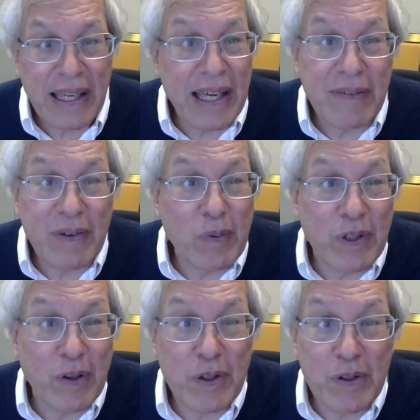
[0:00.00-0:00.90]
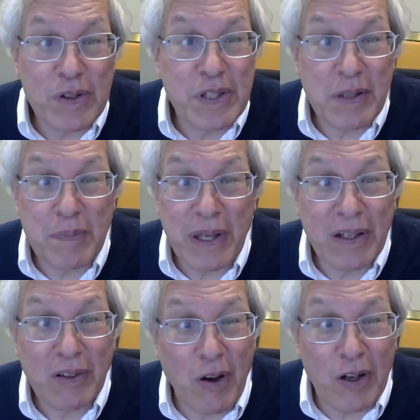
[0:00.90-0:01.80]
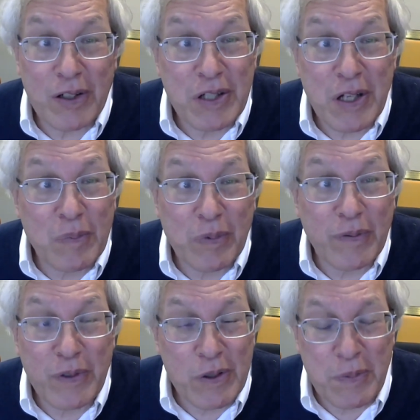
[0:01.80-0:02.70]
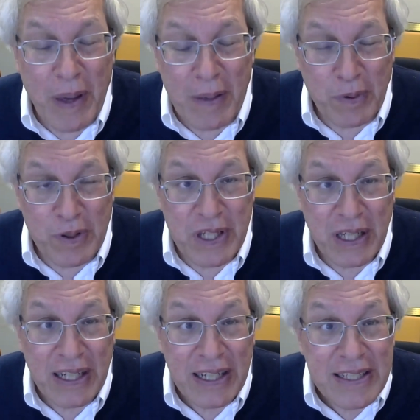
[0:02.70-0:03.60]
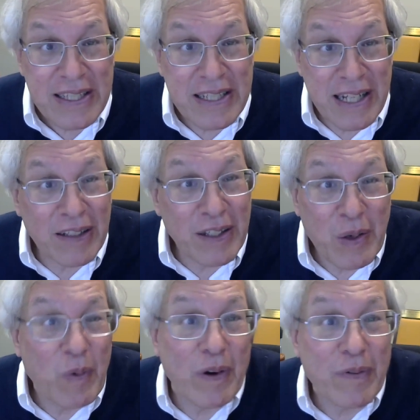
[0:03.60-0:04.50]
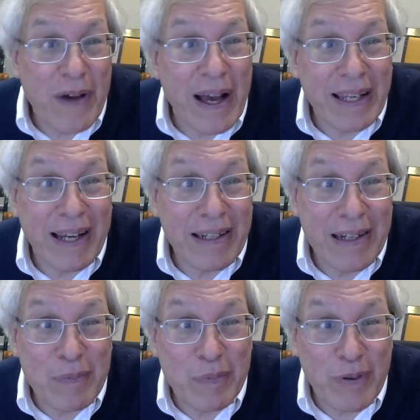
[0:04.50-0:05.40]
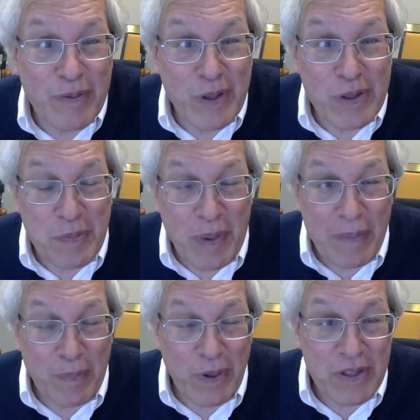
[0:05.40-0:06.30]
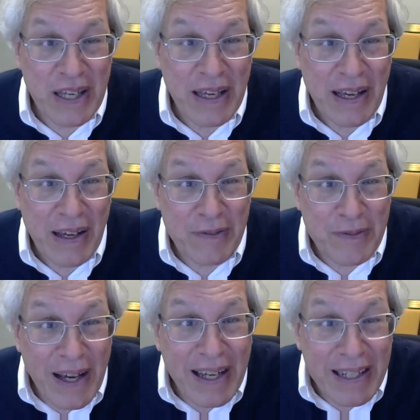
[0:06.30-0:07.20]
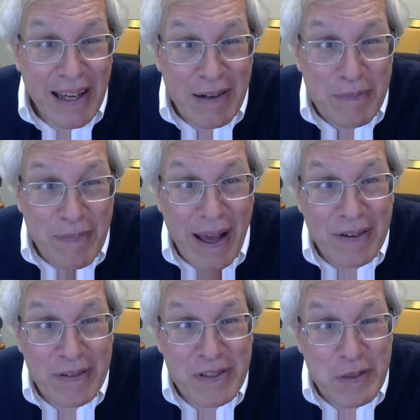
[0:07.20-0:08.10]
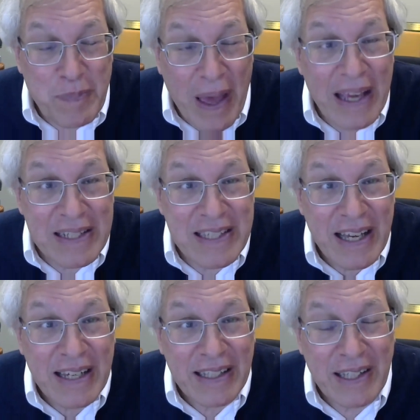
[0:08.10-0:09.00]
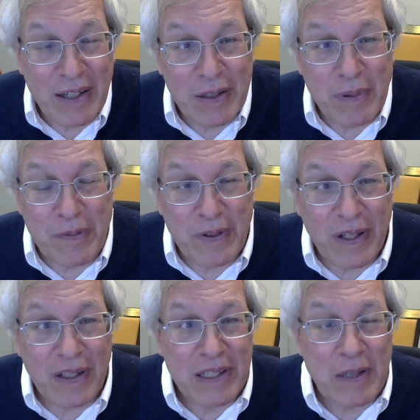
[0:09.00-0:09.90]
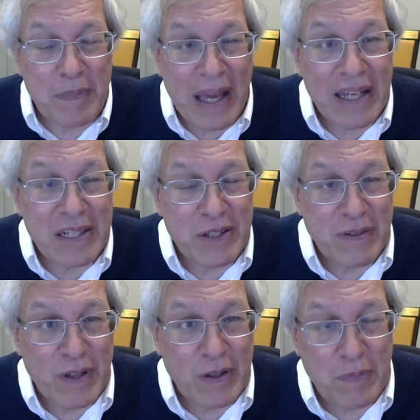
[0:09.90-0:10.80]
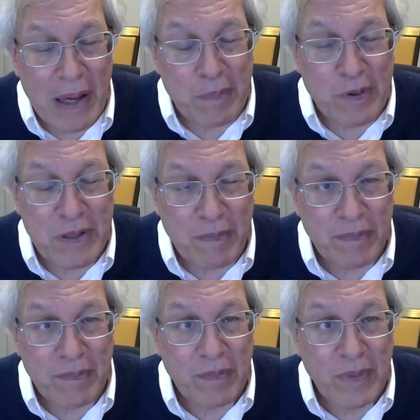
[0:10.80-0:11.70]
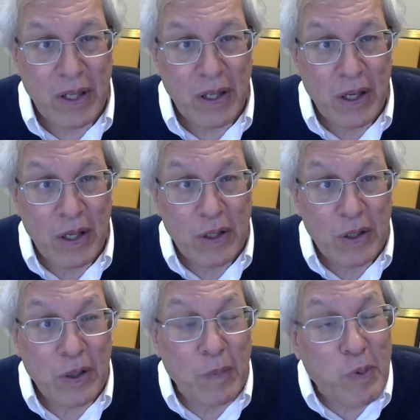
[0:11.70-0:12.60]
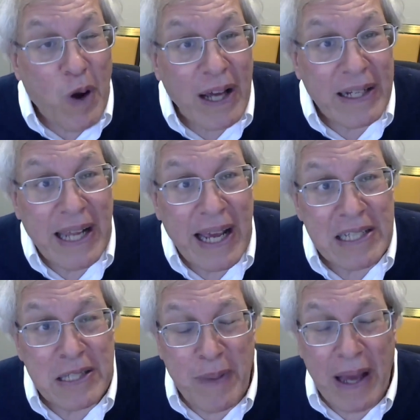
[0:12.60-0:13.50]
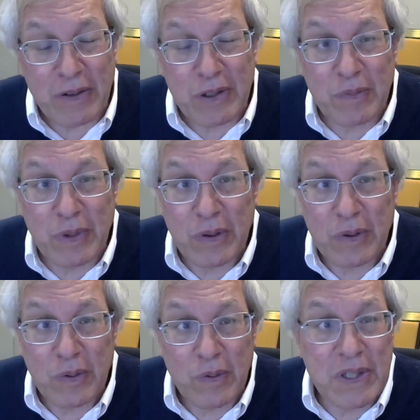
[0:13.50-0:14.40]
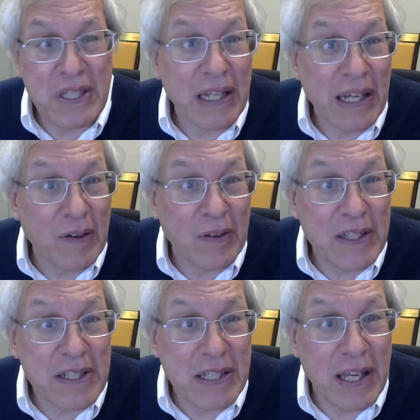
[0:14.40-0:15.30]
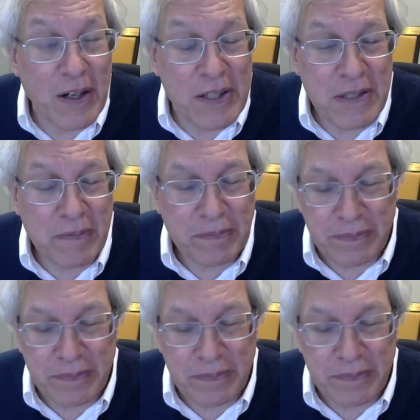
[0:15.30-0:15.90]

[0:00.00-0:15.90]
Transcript: Even when there used to be a large number of newspapers, still there were a finite number of newspapers, a finite amount of space that could be filled in the pages of those papers. The broadcast spectrum was inherently scarce.